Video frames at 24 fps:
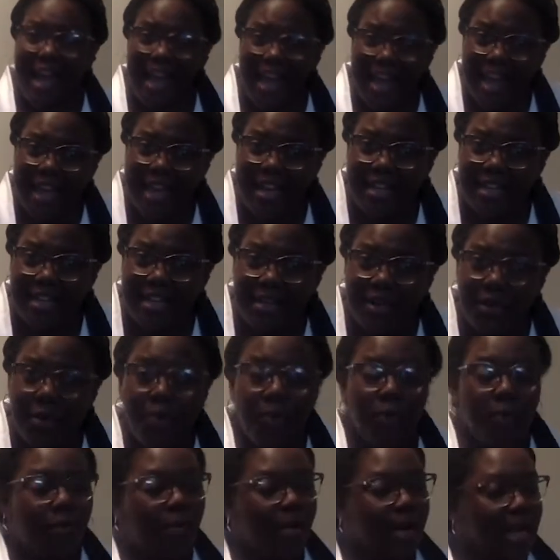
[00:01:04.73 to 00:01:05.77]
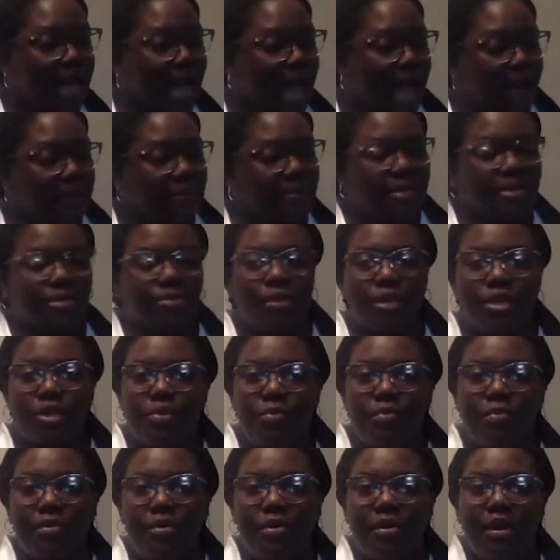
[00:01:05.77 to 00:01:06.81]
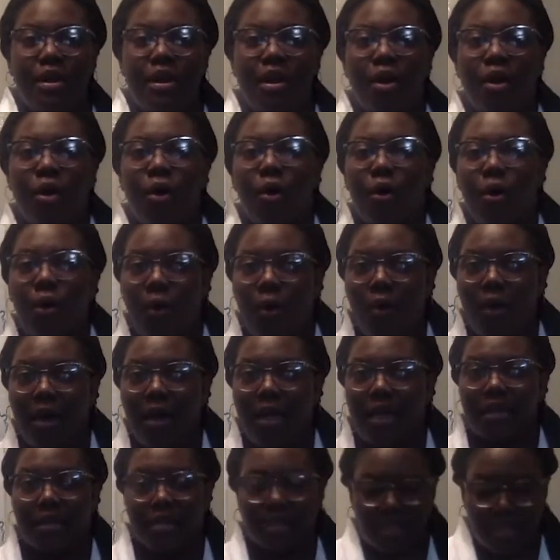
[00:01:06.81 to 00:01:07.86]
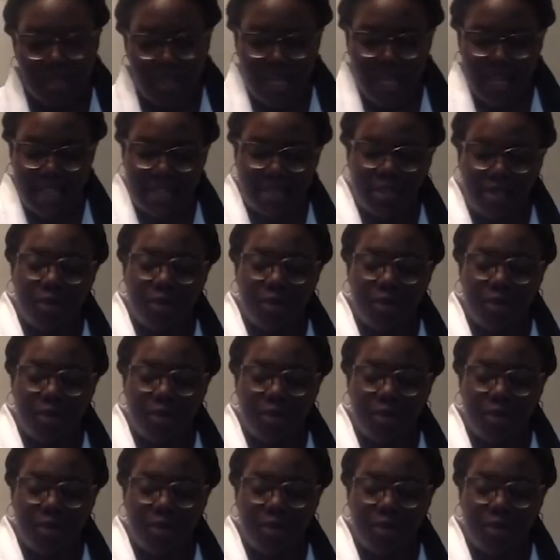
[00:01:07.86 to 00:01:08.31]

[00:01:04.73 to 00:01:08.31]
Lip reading: and what happens when you pour oil into